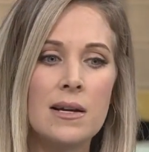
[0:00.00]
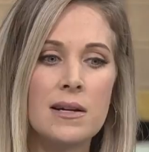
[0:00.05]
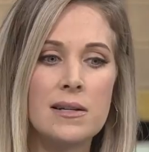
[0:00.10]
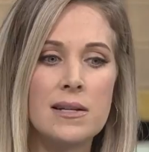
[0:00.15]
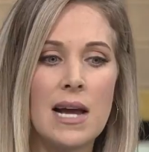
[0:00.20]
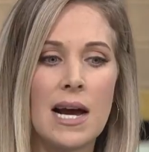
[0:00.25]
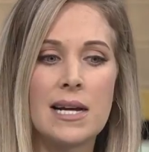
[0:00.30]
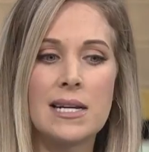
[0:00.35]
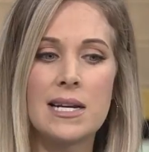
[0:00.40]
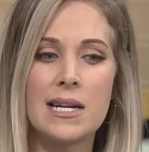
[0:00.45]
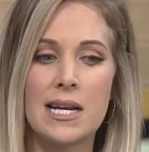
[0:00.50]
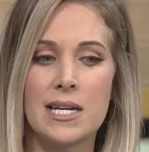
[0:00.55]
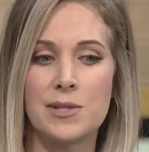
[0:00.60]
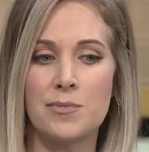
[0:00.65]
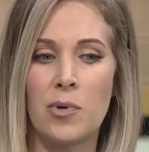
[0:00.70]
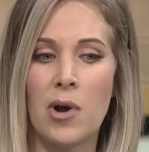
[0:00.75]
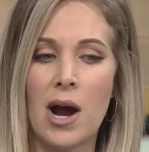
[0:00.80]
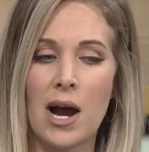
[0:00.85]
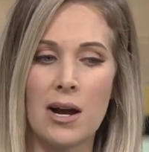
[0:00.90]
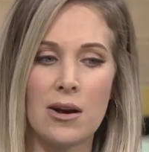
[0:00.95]
90 days
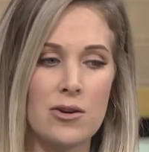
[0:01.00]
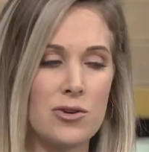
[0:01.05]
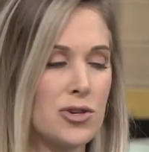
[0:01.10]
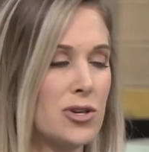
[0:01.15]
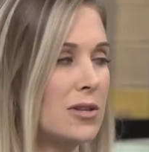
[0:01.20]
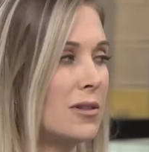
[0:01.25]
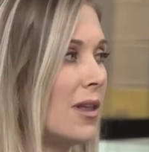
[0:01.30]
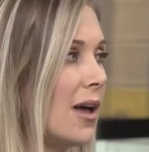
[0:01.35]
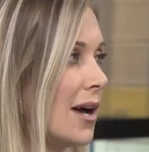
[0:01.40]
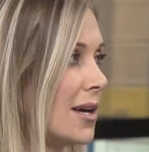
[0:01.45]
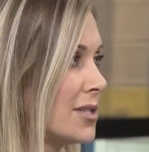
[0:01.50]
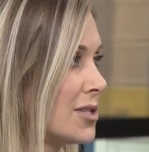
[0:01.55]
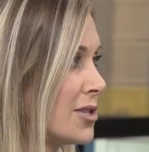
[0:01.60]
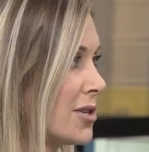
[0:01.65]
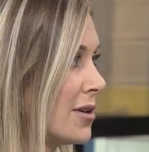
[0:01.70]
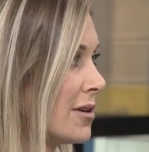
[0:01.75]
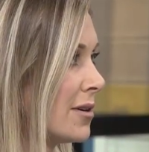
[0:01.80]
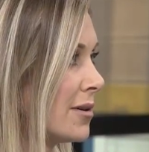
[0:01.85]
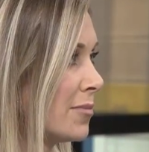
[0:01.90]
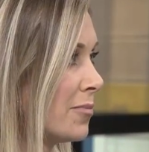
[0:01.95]
prior, she lost
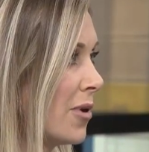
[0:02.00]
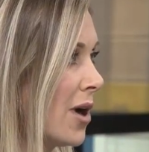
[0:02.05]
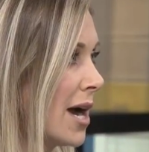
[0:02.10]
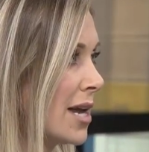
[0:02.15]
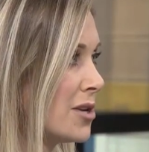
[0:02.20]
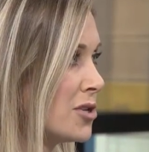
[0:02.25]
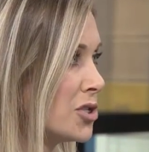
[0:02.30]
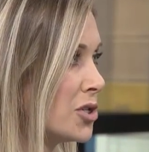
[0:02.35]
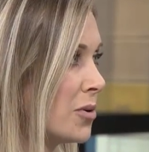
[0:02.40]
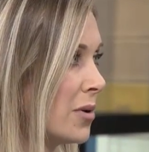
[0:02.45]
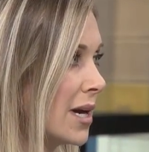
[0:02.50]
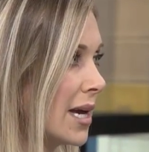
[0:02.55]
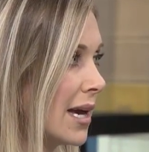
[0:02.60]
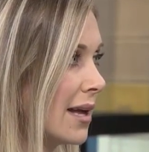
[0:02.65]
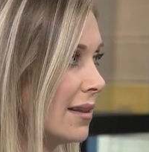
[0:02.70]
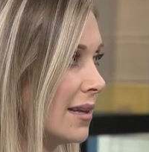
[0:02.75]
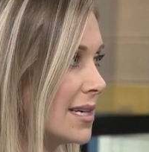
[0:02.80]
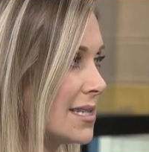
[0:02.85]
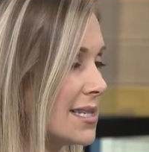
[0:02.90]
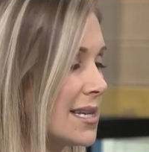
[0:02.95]
her pride and joy,
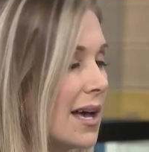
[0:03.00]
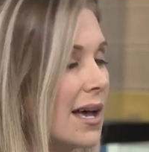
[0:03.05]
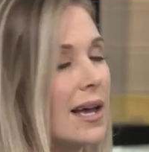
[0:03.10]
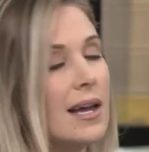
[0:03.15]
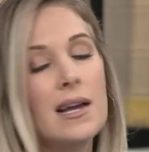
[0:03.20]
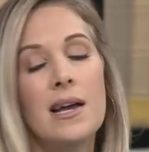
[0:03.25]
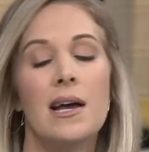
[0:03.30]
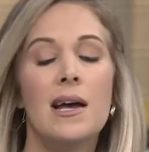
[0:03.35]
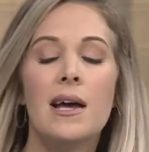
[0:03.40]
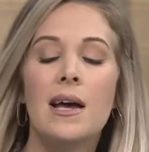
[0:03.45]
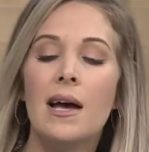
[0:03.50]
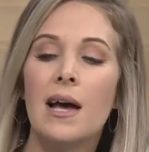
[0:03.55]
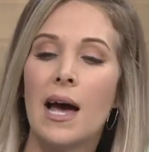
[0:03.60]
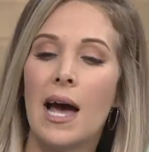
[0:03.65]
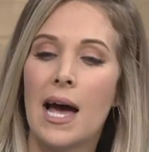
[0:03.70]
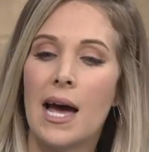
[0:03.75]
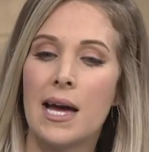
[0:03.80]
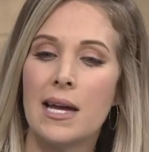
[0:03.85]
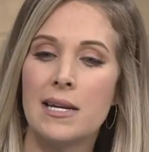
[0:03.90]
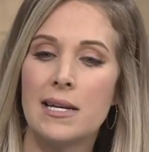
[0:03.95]
Alyssa.
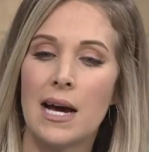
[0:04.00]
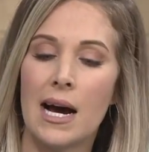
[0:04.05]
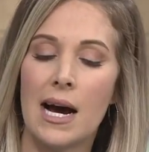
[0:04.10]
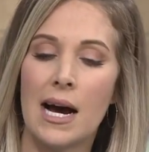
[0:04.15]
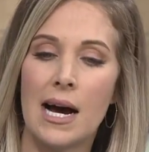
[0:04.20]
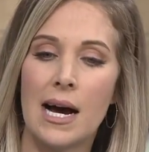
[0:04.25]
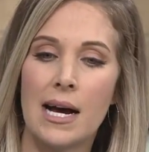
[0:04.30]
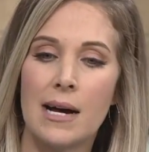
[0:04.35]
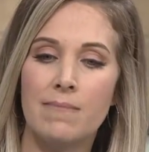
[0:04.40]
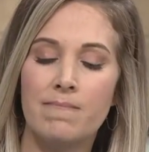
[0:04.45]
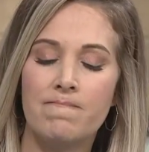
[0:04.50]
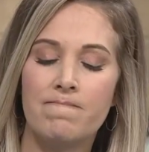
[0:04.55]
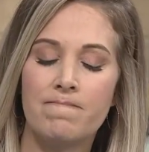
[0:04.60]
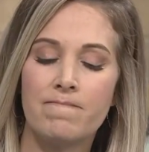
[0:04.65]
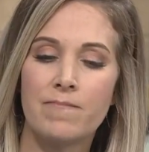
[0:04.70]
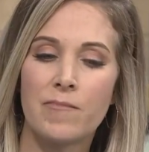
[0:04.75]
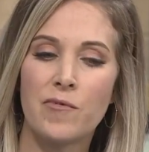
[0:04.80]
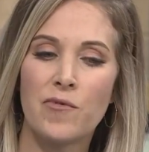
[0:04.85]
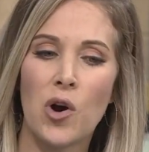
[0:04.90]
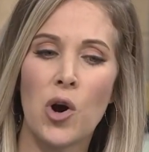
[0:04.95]
And um,
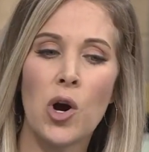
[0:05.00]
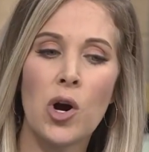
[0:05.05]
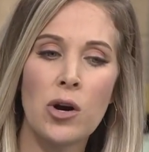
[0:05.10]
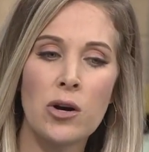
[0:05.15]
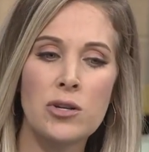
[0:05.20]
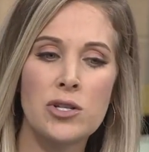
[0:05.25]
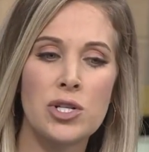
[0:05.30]
for her